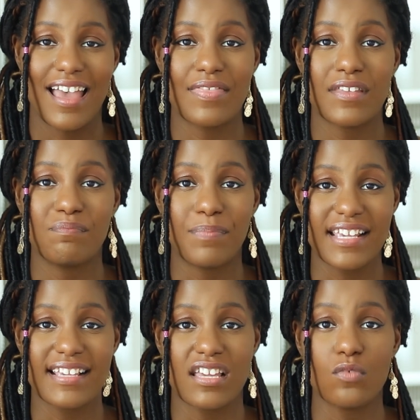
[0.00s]
and then
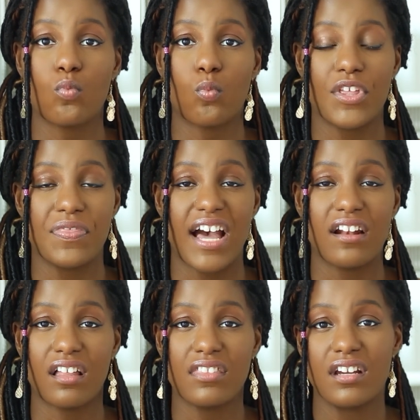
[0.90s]
bake it with that
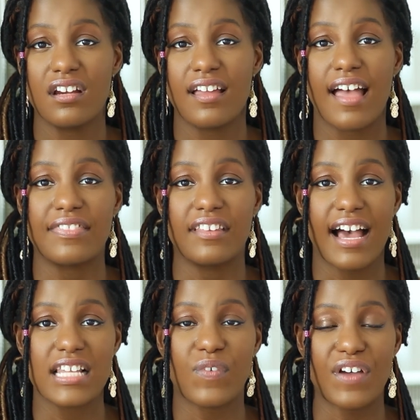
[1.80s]
on there. The
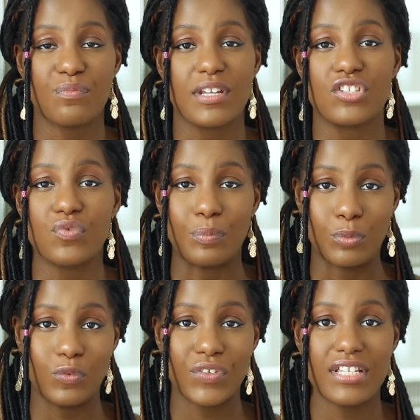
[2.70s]
last 5 minutes,
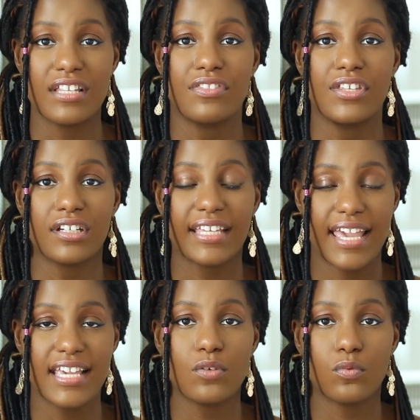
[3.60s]
remove it. The
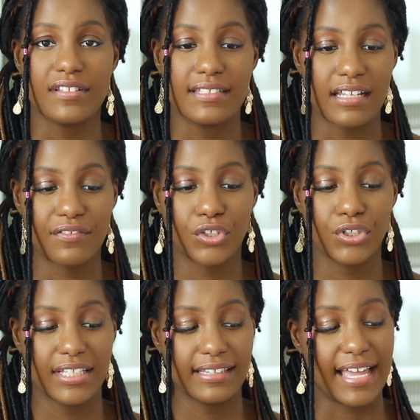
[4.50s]
cake, instead of
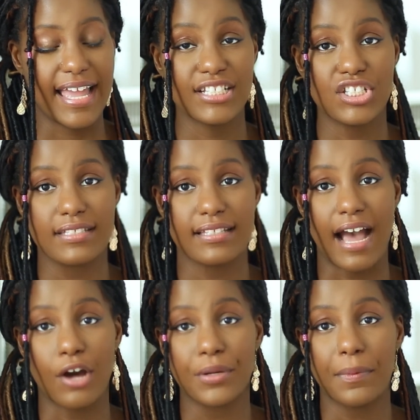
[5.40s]
cooking the edges and
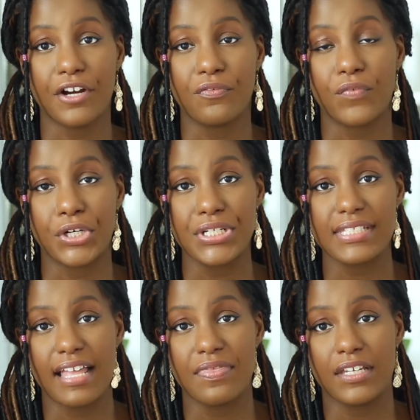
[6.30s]
outer part
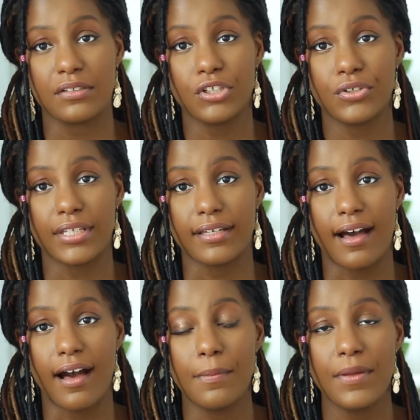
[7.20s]
first and then cooking
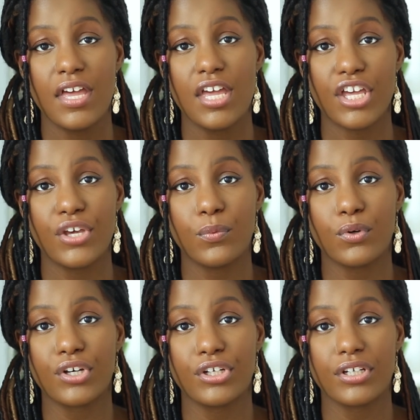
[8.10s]
up, it
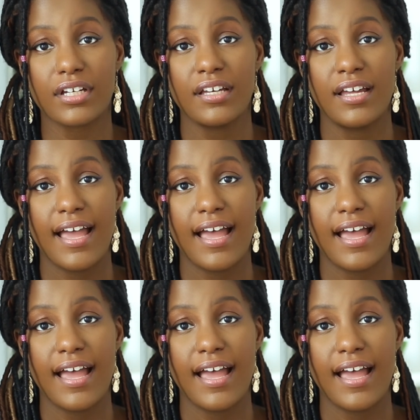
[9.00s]
will cook